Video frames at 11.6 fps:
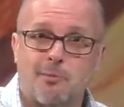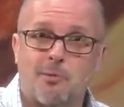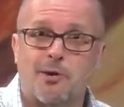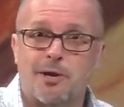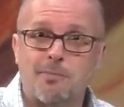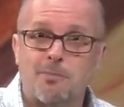are
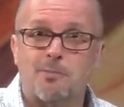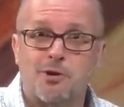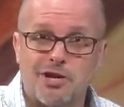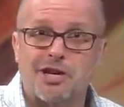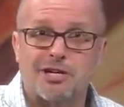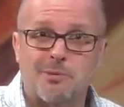pretty
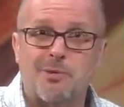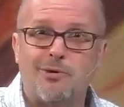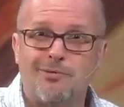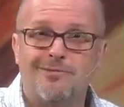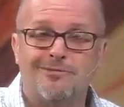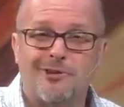
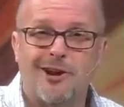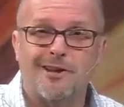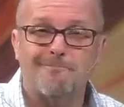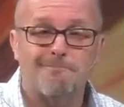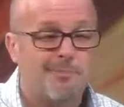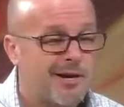predictable, right?
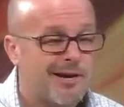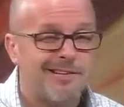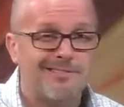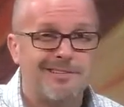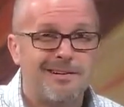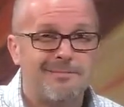
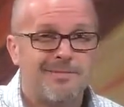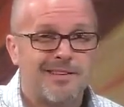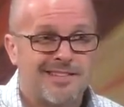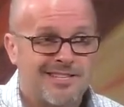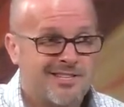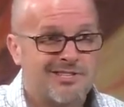But
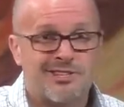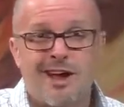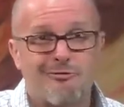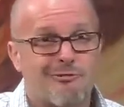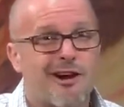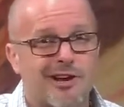this is
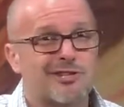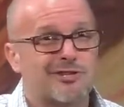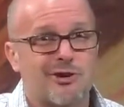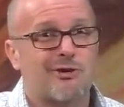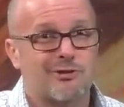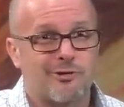not rocket
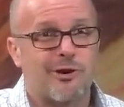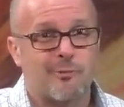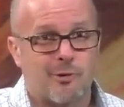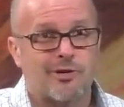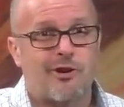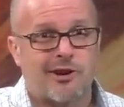surgery
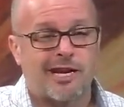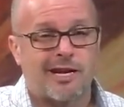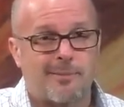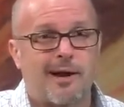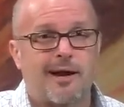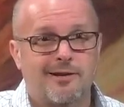we're talking
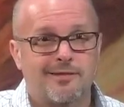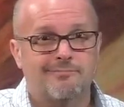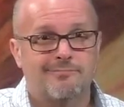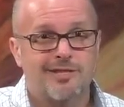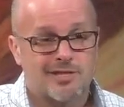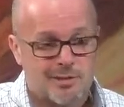about.
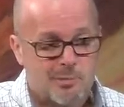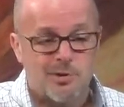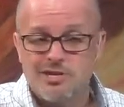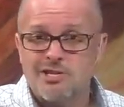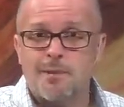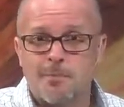This is
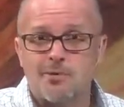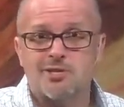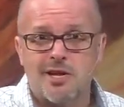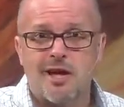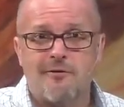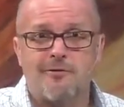pretty simple
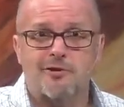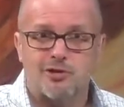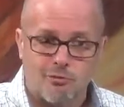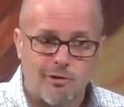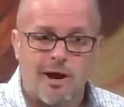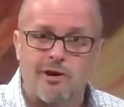stuff in
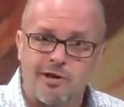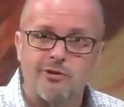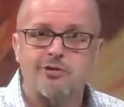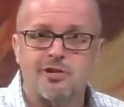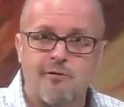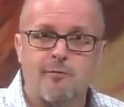surrounding
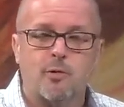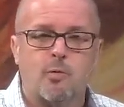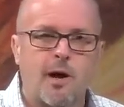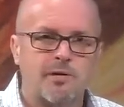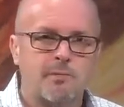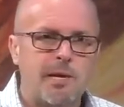yourself with
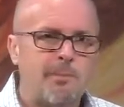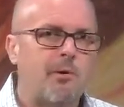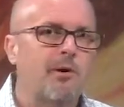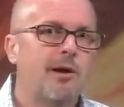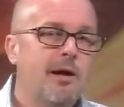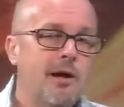wise
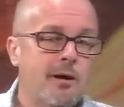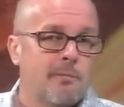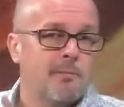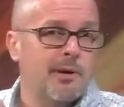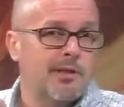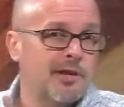people,
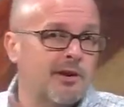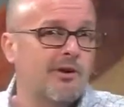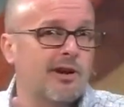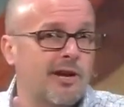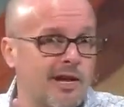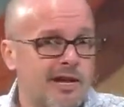but
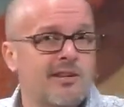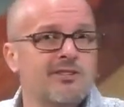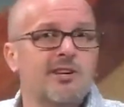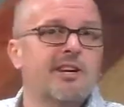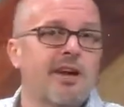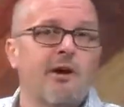there
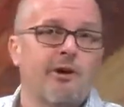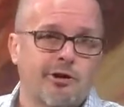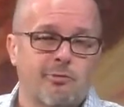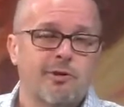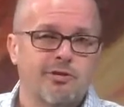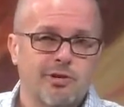is a
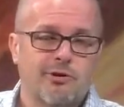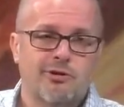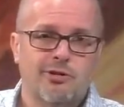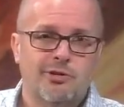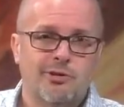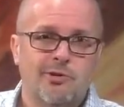characteristic or
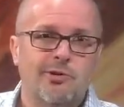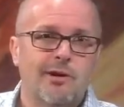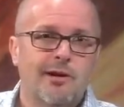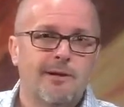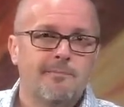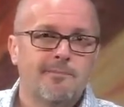two
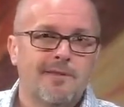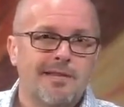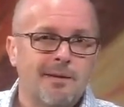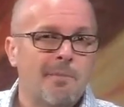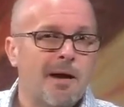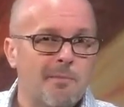
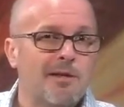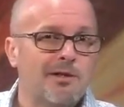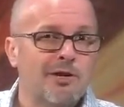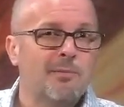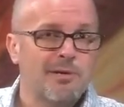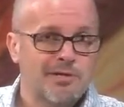that might be a
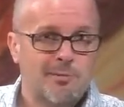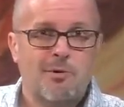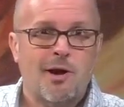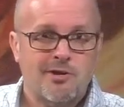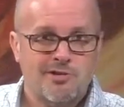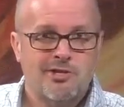little bit
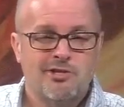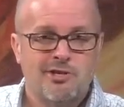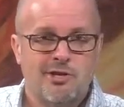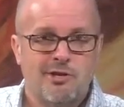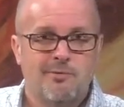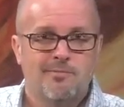surprising to
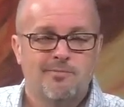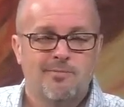you.